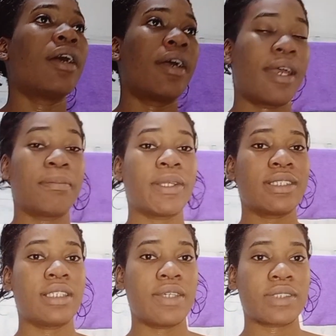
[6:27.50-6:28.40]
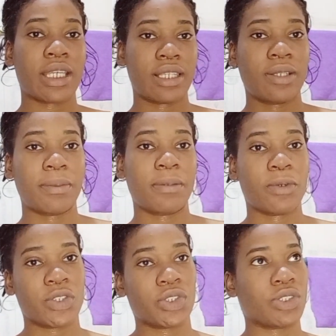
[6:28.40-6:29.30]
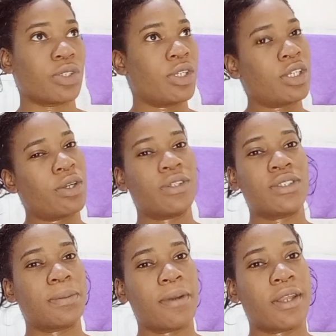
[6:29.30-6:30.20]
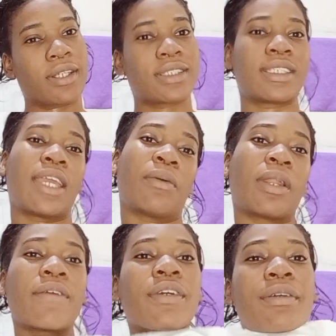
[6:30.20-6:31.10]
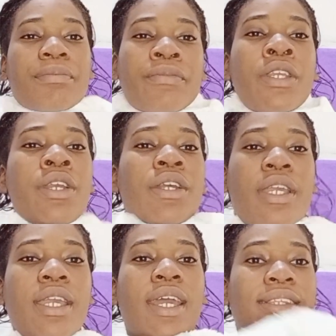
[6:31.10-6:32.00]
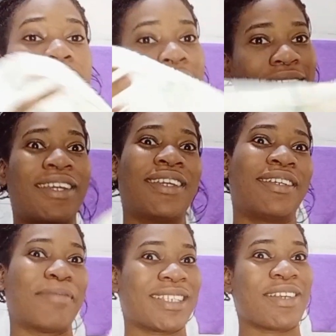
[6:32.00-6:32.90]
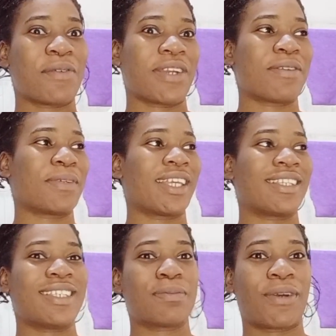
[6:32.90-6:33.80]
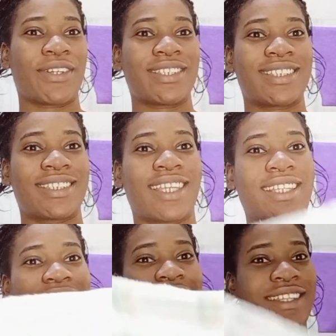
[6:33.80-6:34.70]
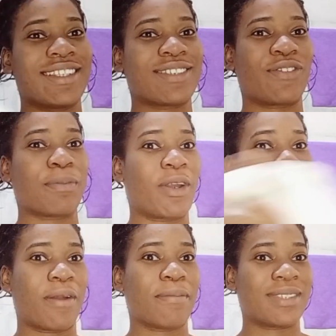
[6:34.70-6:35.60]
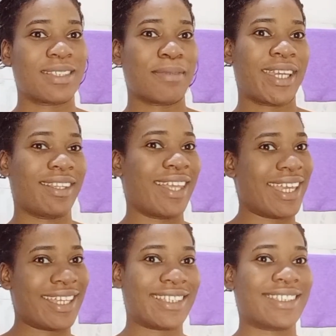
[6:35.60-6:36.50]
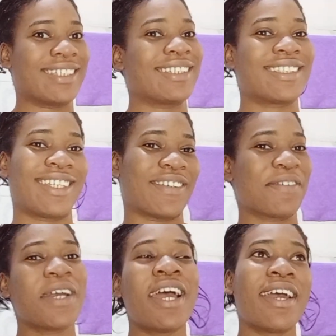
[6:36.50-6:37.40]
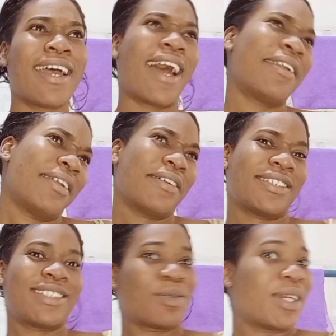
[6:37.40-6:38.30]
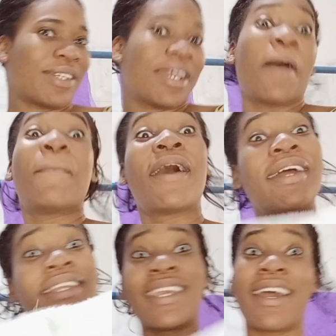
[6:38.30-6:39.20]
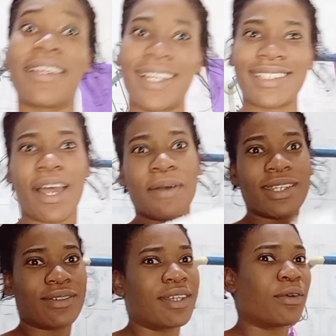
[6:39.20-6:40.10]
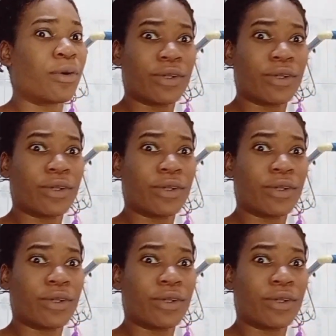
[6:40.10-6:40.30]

Plus it leaves like a little bit of moisture so you can go use your products. And then it might sound weird, but like these parts, like the ends are for my arms and my legs, and I don't know, it's just weird. But yeah, that's how I do it.